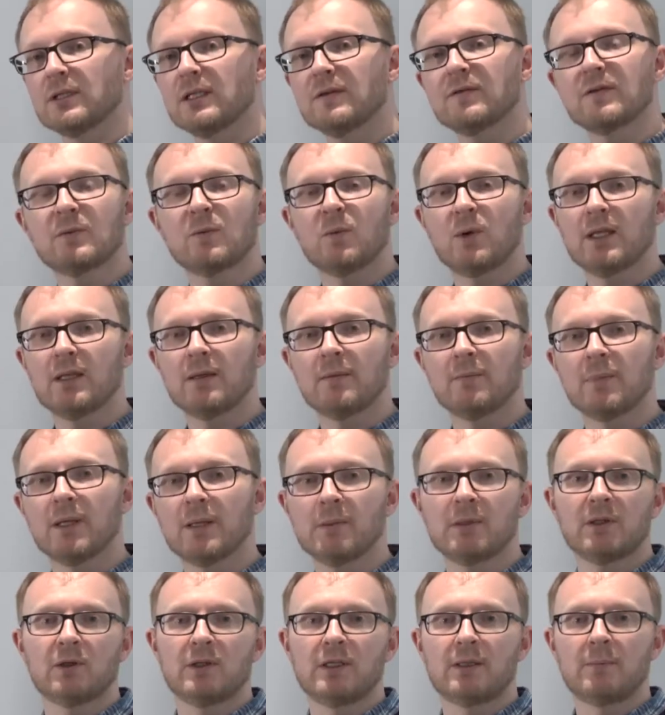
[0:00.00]
Even when
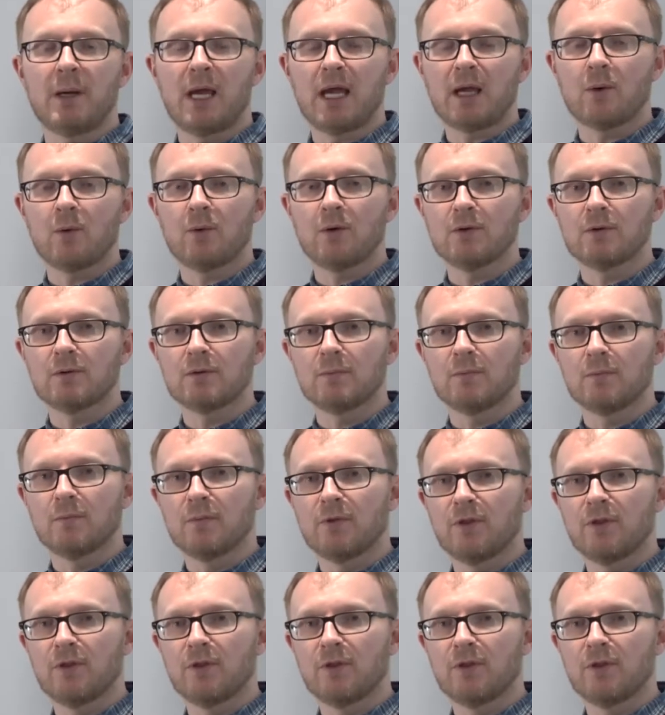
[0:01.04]
people on the Mac world